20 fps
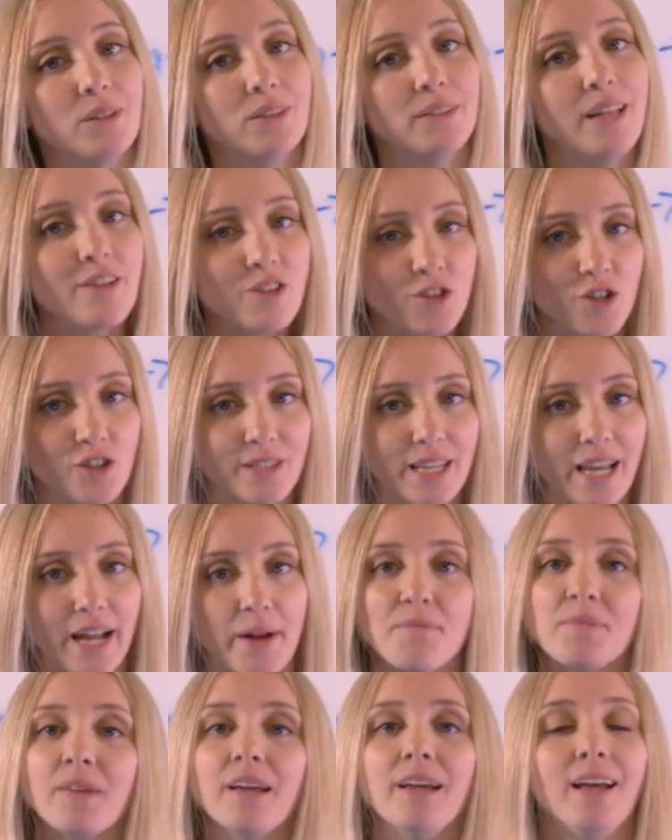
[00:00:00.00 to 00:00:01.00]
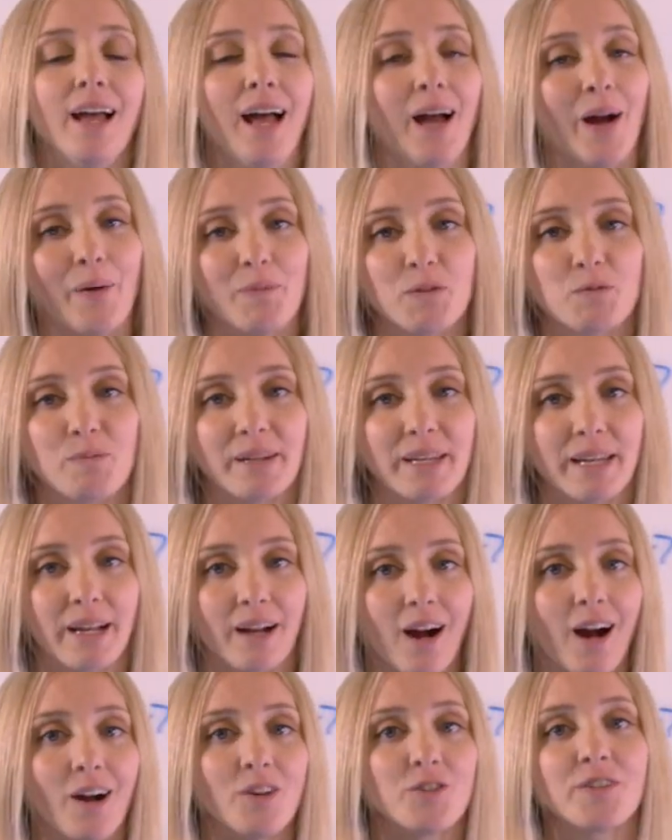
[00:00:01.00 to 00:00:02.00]
let's just say I'm spending
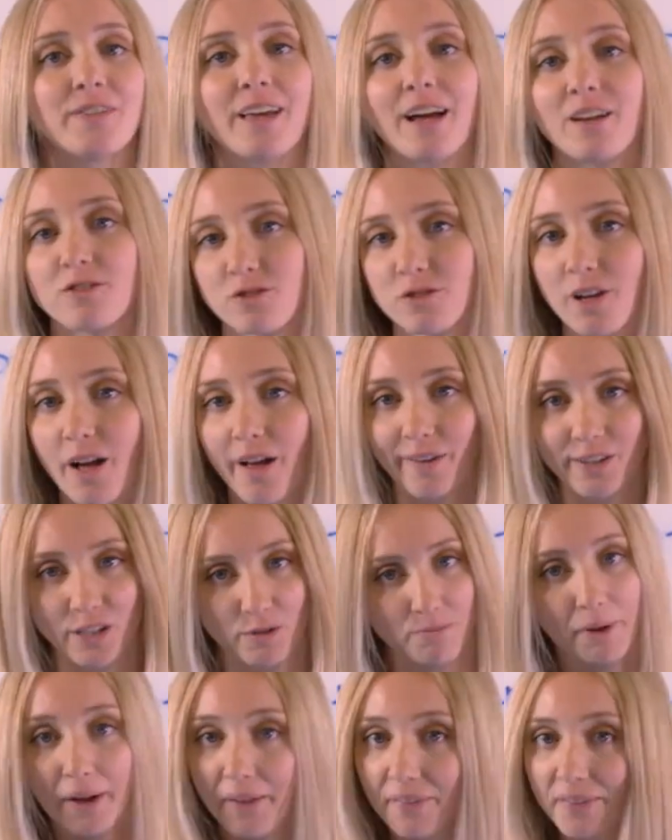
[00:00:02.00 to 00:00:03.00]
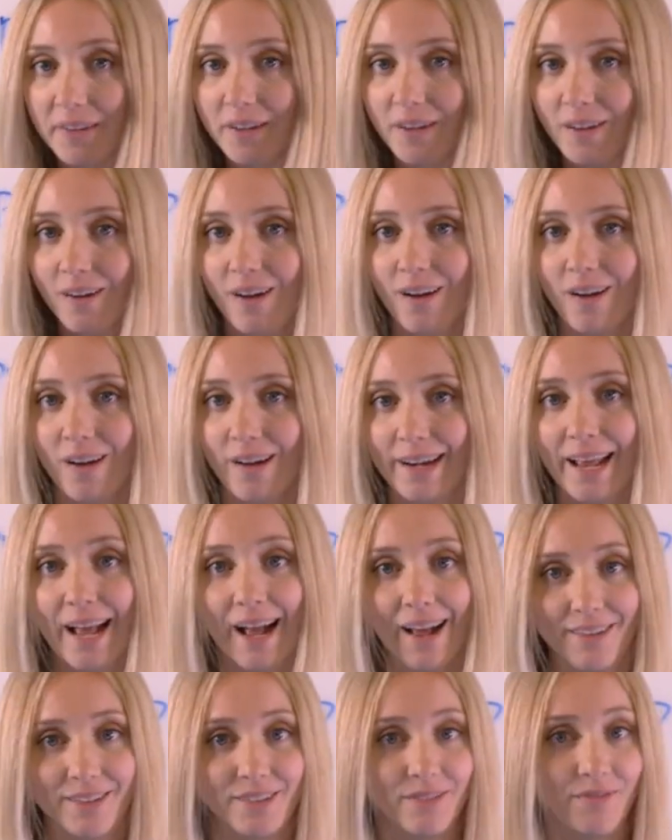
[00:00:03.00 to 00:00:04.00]
$100,000 a month on
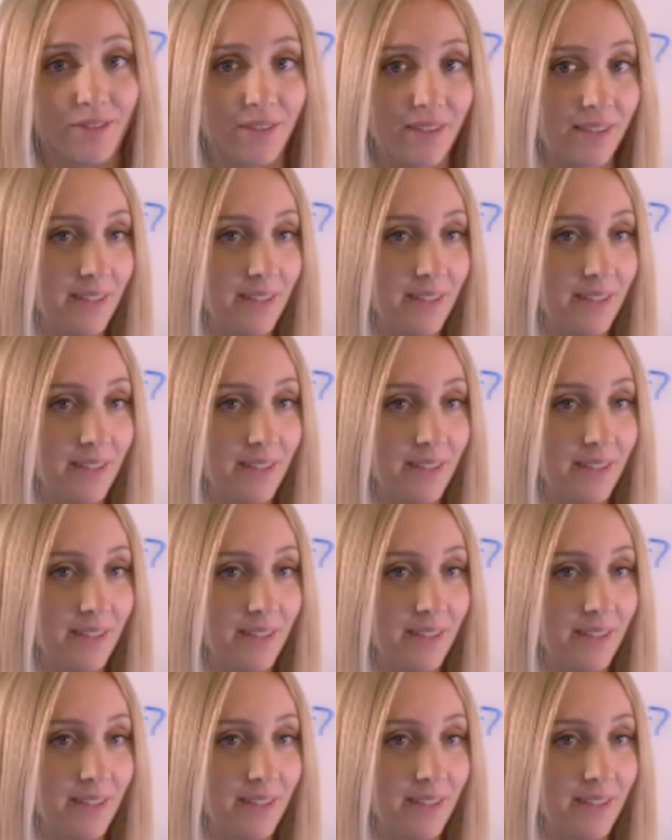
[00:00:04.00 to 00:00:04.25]
ads for this